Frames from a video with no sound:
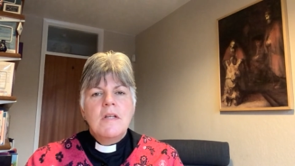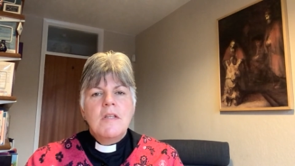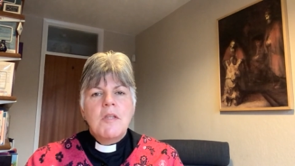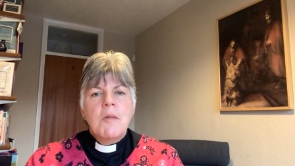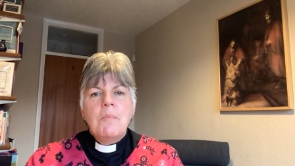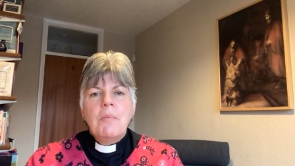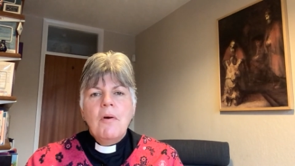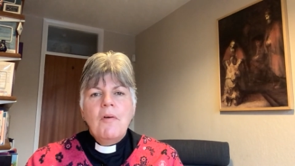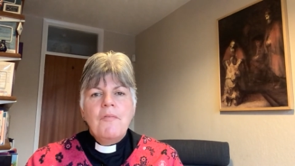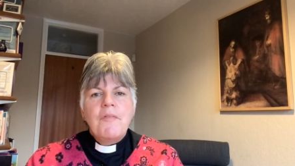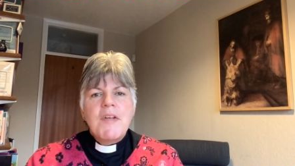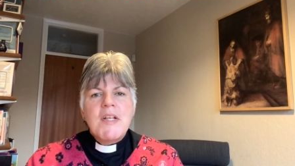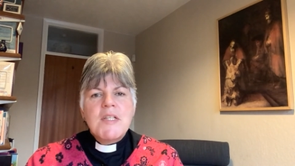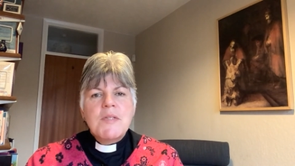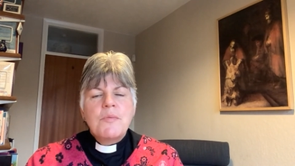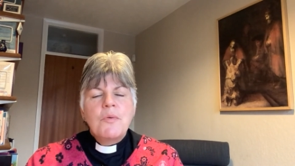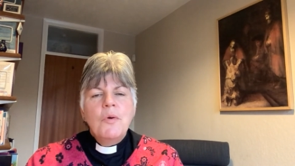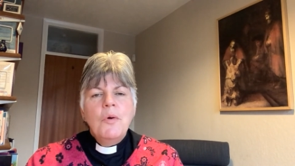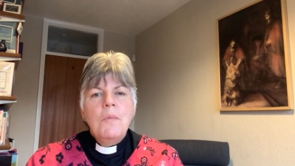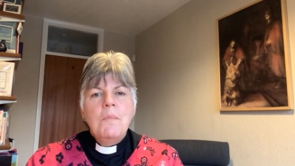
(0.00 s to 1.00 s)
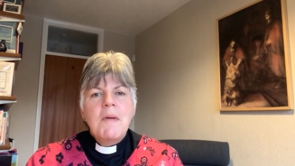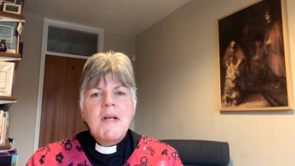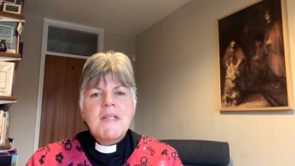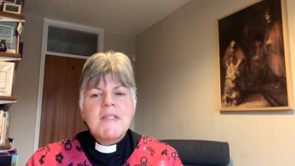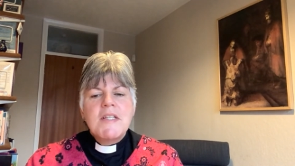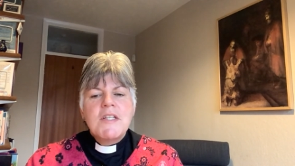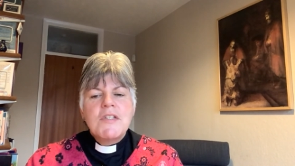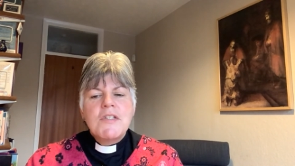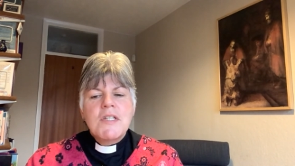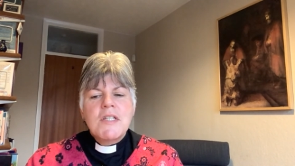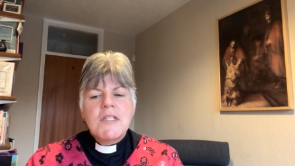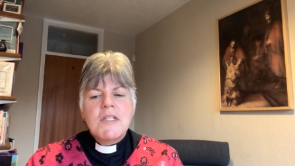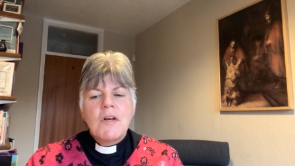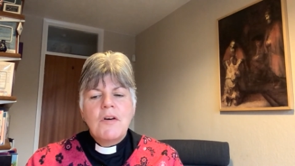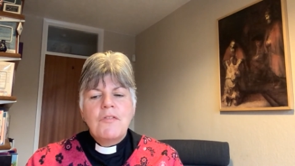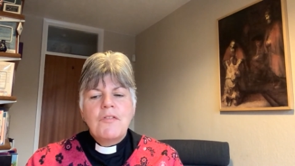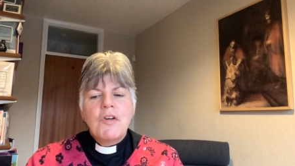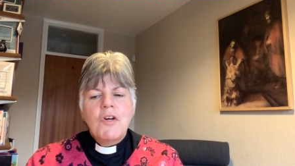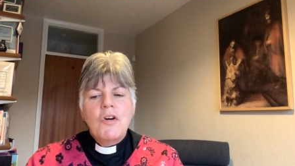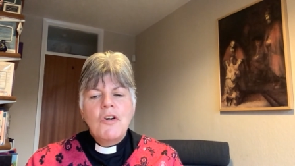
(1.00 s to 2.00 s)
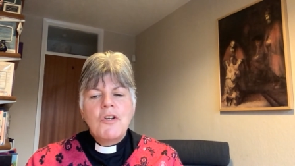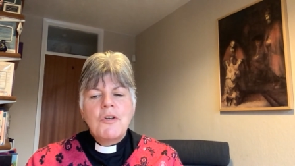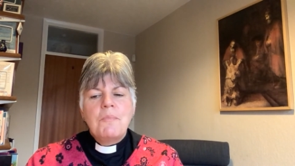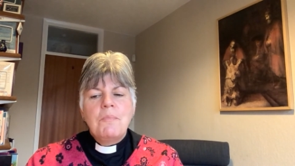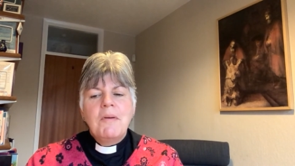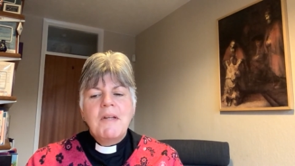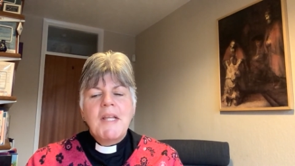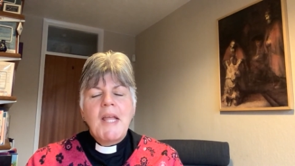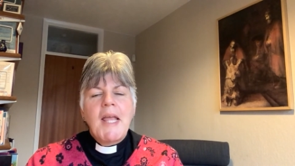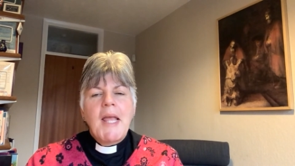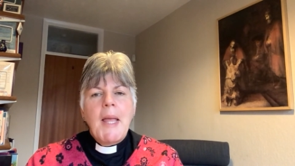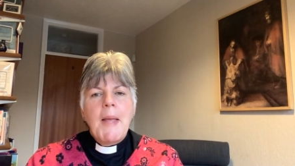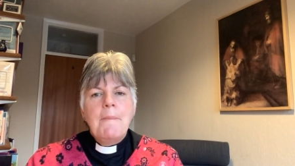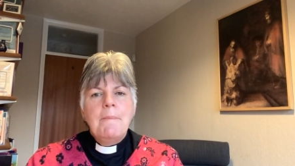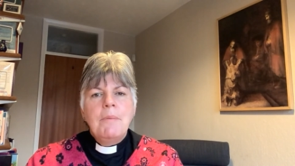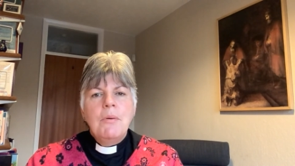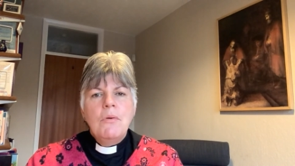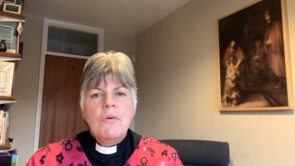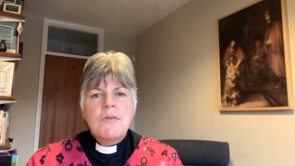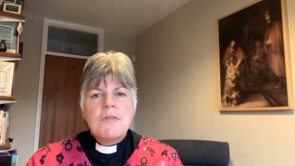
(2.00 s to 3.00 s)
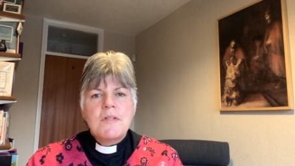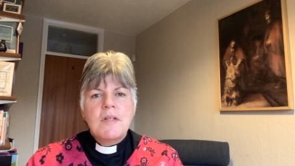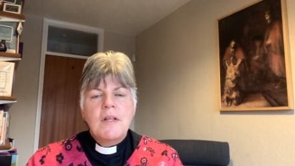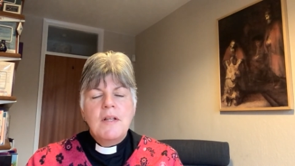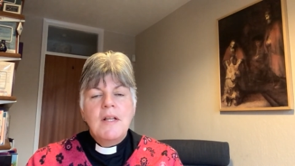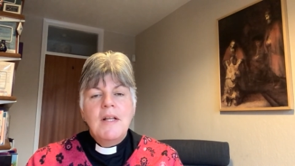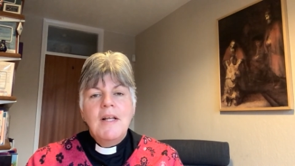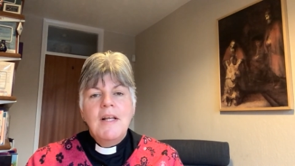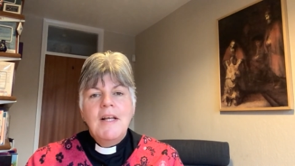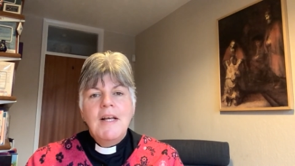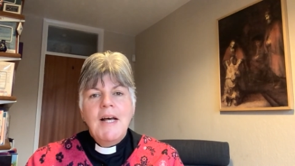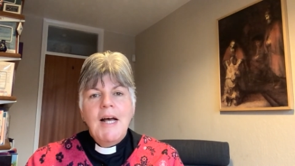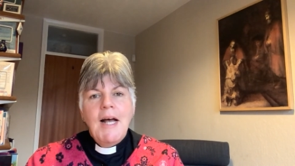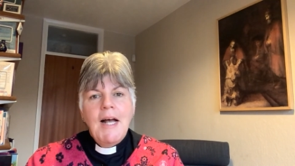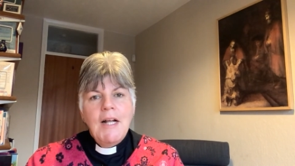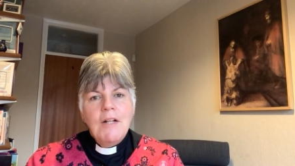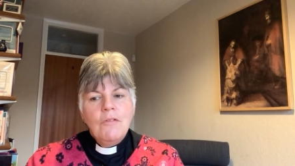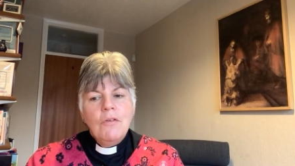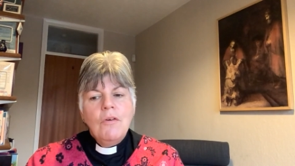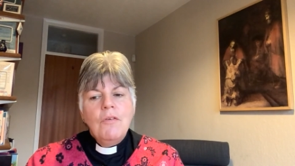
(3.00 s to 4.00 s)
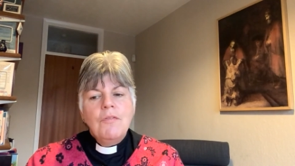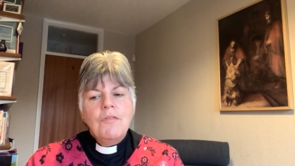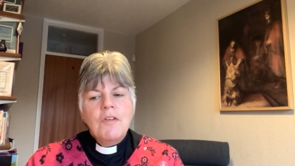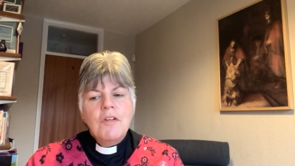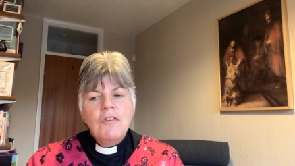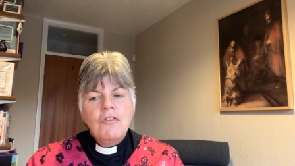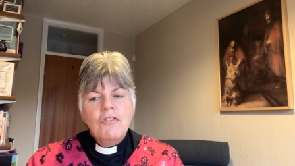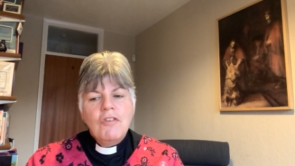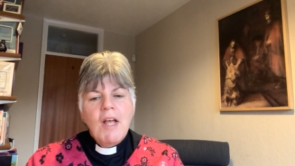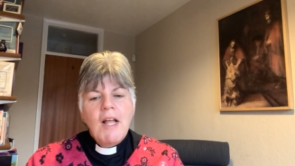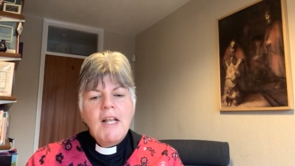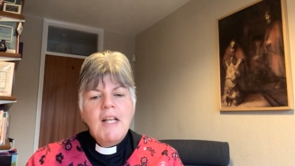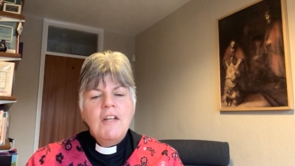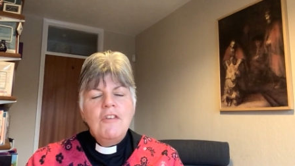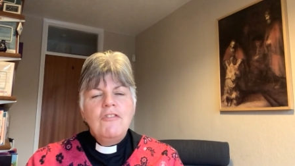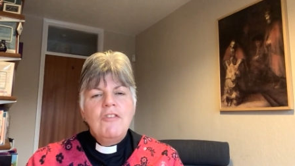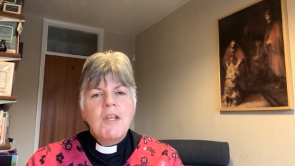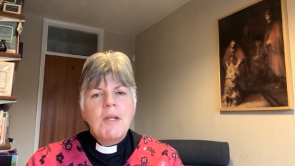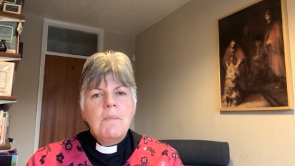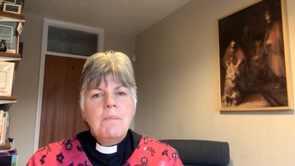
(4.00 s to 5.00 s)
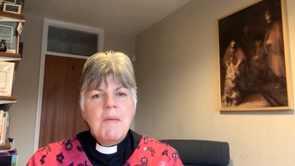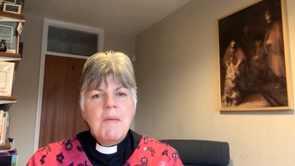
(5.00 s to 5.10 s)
The prophets were all messengers of God, bringing important and often challenging